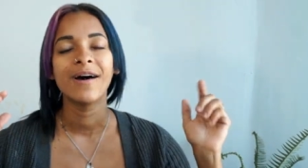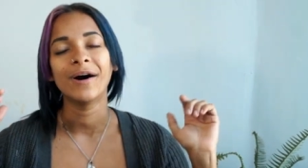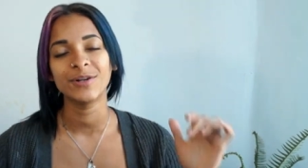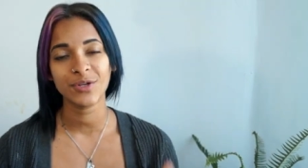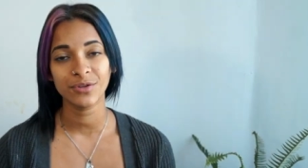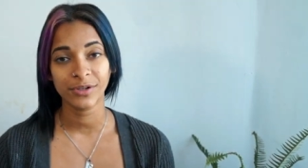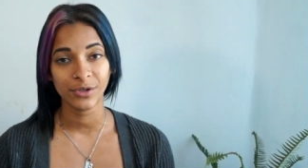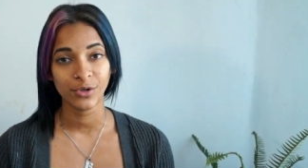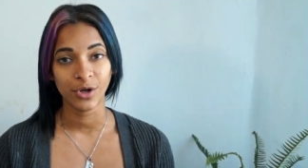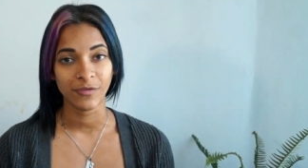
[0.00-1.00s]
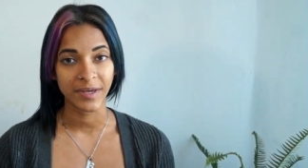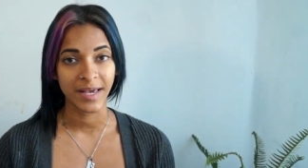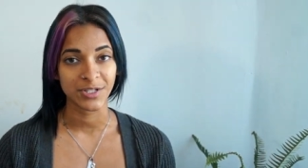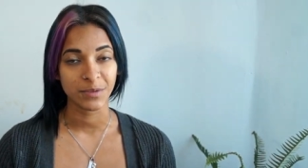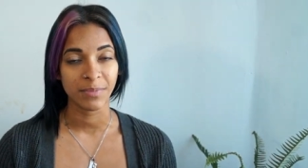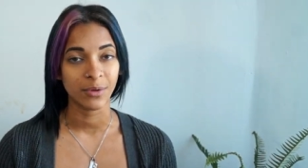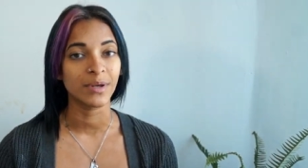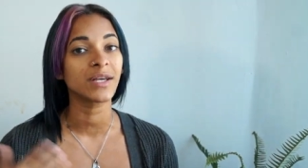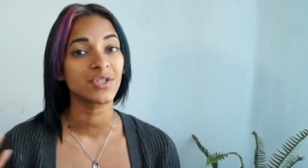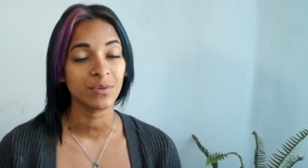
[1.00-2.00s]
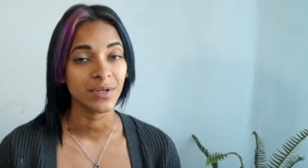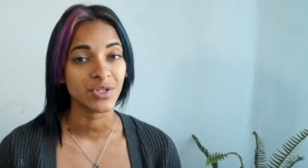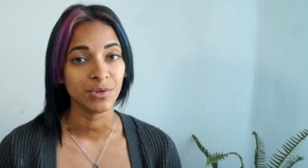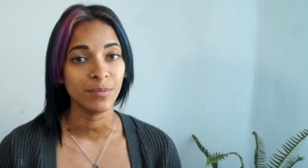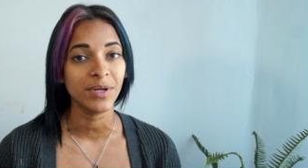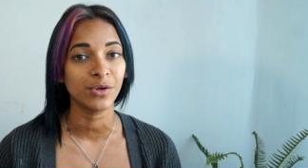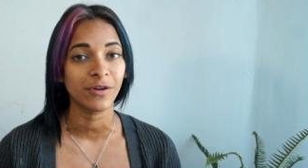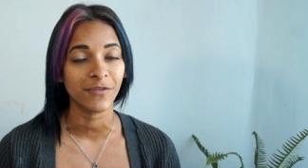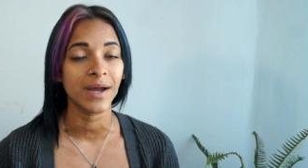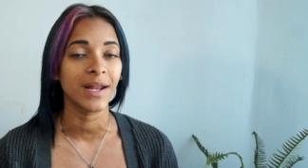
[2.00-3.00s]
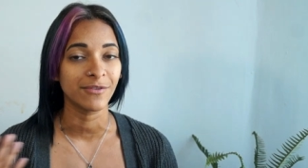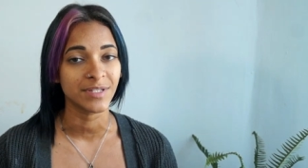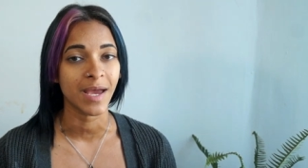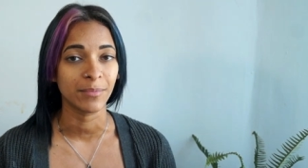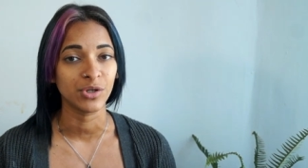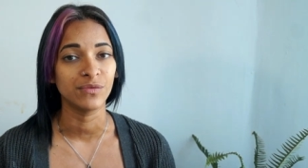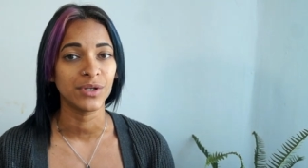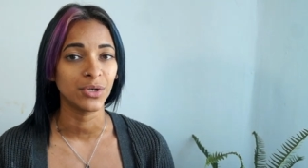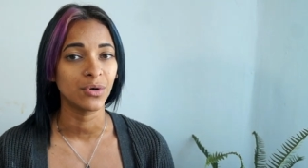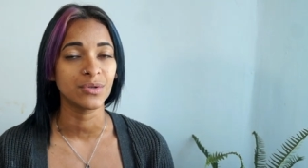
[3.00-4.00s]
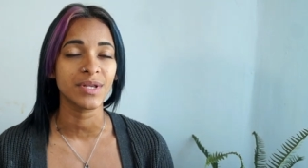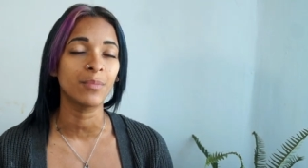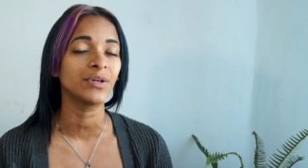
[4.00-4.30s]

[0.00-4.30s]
Also, the little notification bell next to it, so you'll be notified every time a new video goes up,